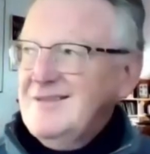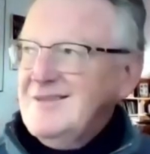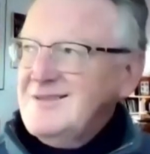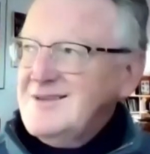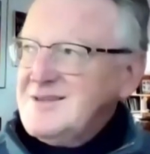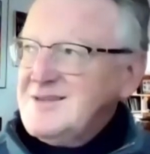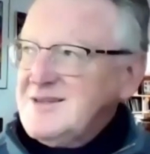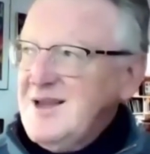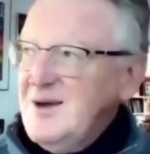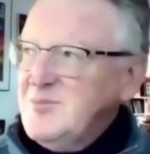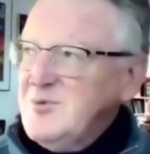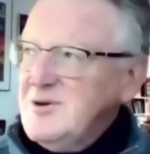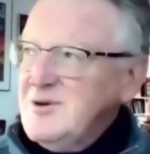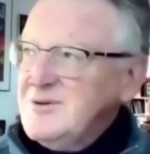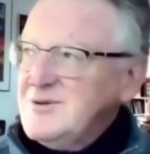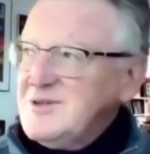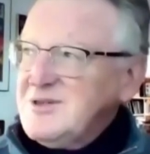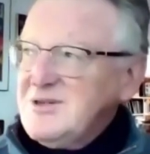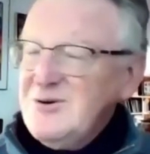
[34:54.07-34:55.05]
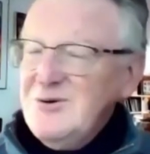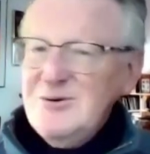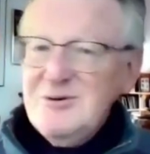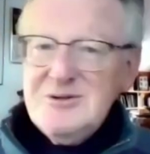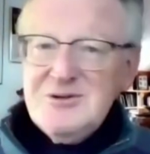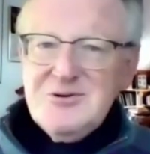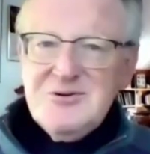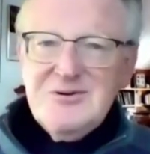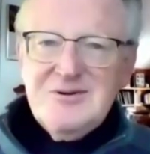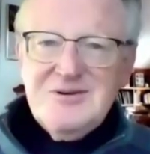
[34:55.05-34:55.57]
The summer
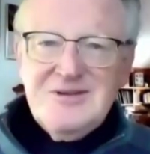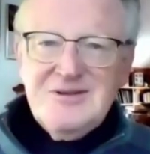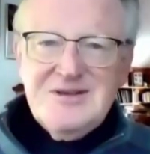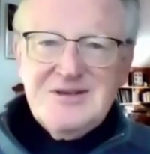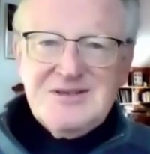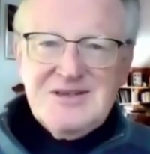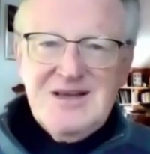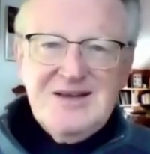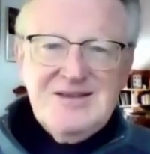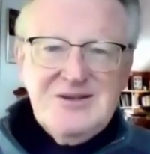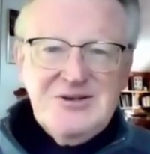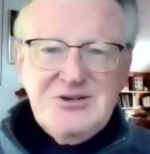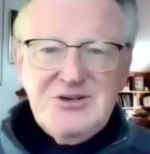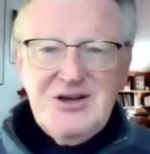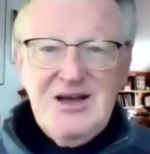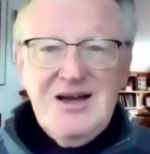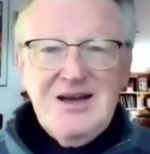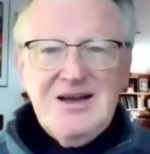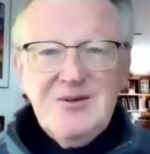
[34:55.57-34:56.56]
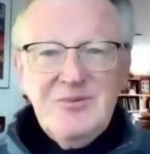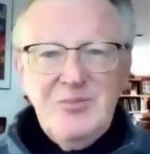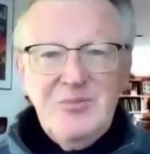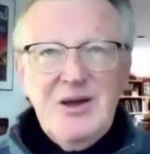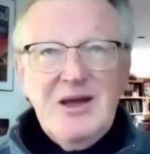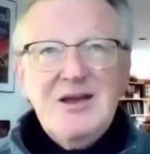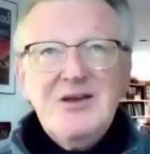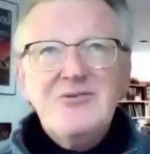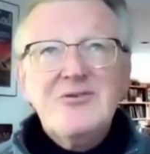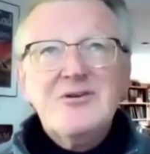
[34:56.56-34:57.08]
soldier and the sunshine
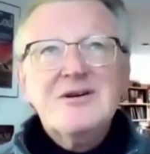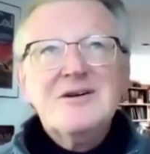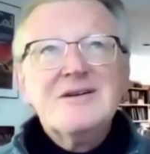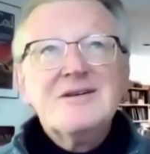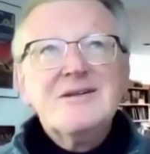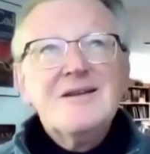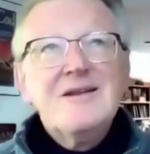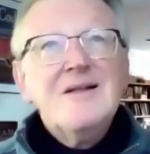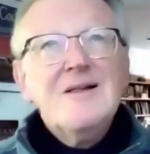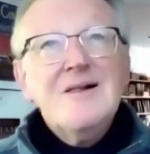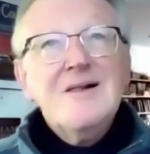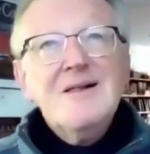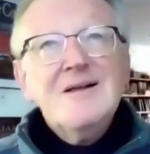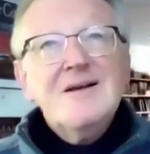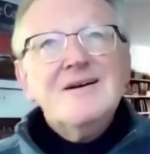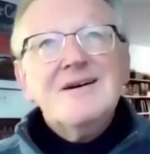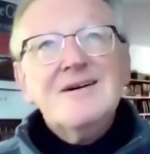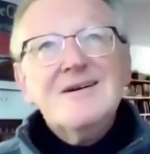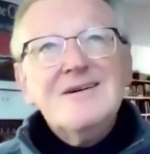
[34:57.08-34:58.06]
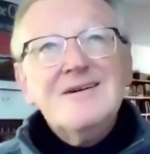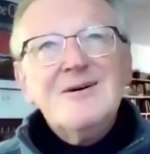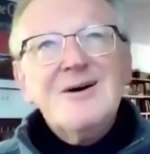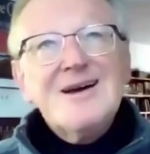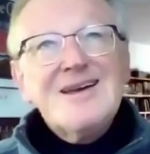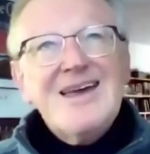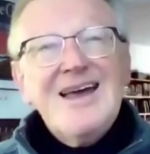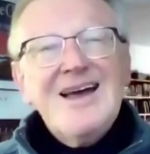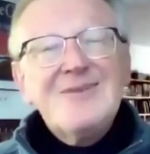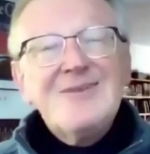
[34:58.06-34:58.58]
patriot. Oh, I
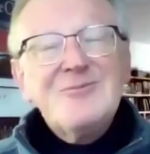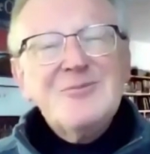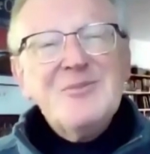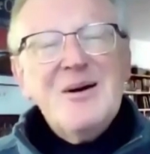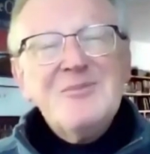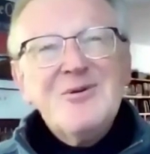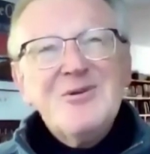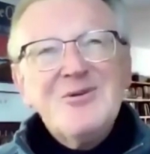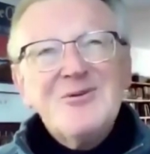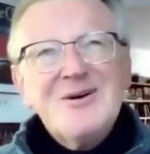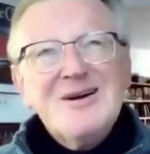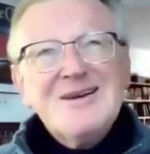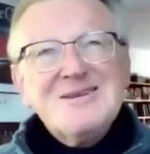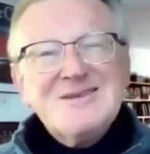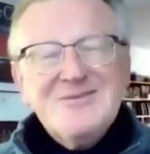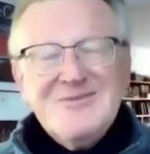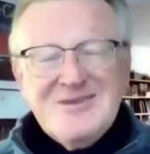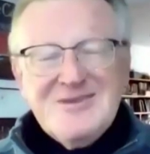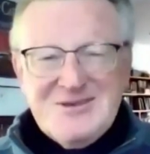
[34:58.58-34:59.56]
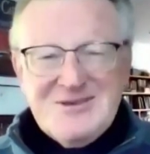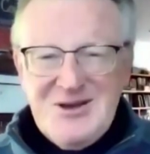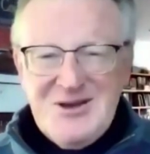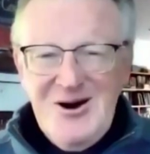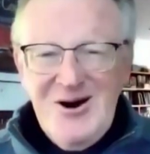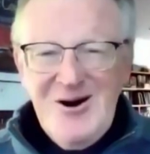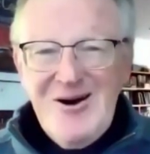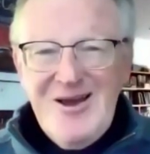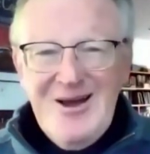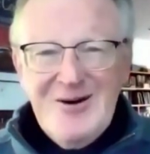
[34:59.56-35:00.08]
can't remember the rest of it.
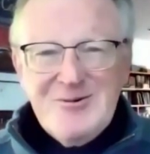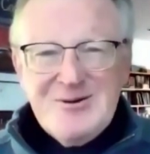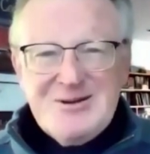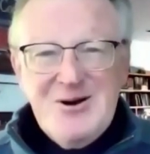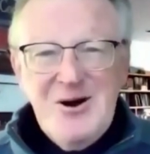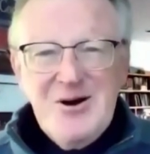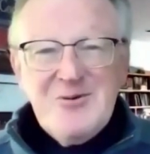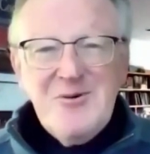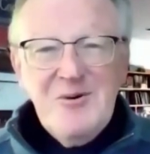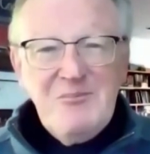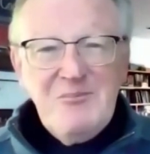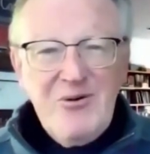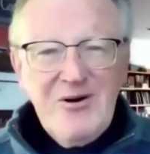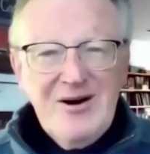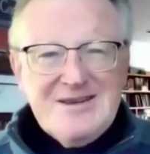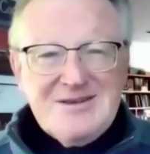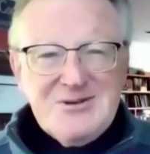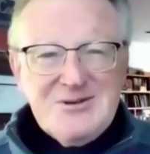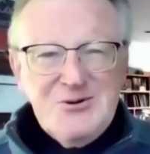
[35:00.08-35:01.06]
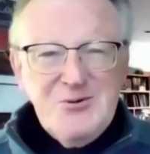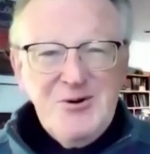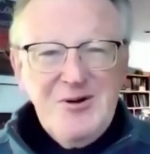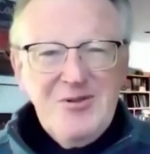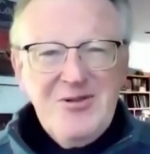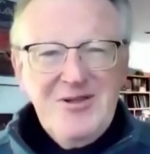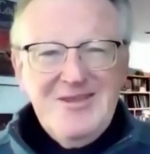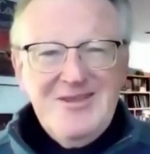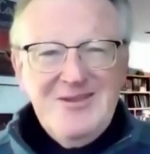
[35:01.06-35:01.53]
Sorry, I was going to impress you with with,